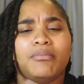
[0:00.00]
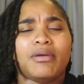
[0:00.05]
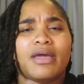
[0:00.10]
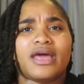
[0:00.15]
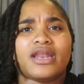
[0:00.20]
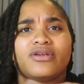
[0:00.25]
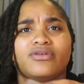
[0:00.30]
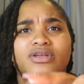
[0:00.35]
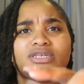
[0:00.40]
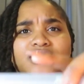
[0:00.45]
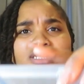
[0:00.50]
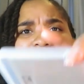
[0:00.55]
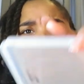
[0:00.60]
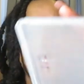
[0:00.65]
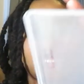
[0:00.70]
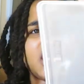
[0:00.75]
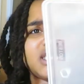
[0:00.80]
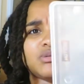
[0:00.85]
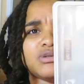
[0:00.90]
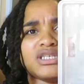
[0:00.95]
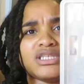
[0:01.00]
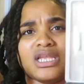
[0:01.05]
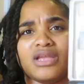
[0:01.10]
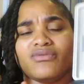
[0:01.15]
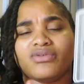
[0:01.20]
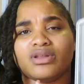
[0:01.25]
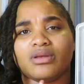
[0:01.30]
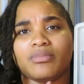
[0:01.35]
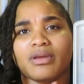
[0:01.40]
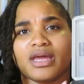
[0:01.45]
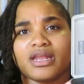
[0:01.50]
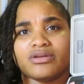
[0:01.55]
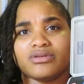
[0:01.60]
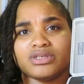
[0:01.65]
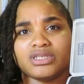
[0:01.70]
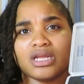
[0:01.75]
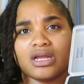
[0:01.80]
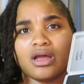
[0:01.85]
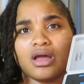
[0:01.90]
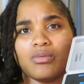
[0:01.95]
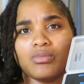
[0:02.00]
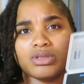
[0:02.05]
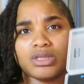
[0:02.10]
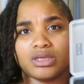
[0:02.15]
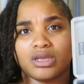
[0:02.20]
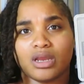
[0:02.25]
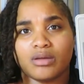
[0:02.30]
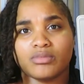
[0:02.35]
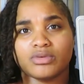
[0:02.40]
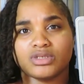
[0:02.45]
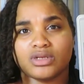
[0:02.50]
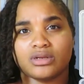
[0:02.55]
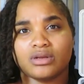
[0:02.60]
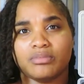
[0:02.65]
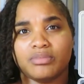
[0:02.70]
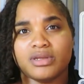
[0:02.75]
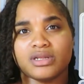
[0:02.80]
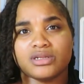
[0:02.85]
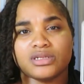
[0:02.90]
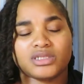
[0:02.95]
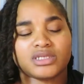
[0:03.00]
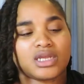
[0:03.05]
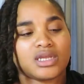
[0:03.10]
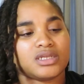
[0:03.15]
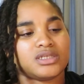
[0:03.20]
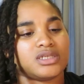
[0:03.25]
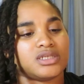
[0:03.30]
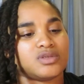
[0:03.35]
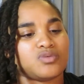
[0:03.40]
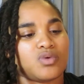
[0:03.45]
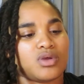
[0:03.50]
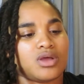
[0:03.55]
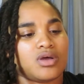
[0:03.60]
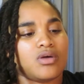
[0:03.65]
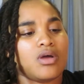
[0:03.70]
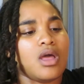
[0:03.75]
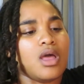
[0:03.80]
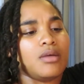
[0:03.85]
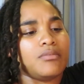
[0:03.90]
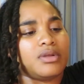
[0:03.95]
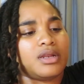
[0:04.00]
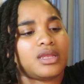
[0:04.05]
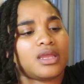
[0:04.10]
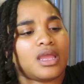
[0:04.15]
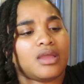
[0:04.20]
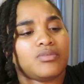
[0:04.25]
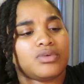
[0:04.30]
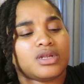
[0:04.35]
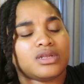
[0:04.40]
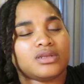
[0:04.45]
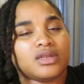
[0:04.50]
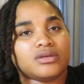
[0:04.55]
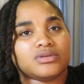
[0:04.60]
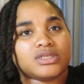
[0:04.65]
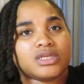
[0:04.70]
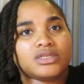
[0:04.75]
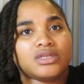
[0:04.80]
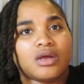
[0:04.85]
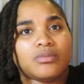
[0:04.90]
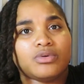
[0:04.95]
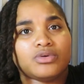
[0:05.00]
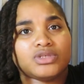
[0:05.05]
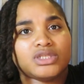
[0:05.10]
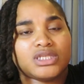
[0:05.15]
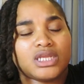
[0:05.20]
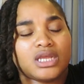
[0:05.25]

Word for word: batteries in the case, because even the batteries that come with the camera is going to be in this case as well. But it came with it was a double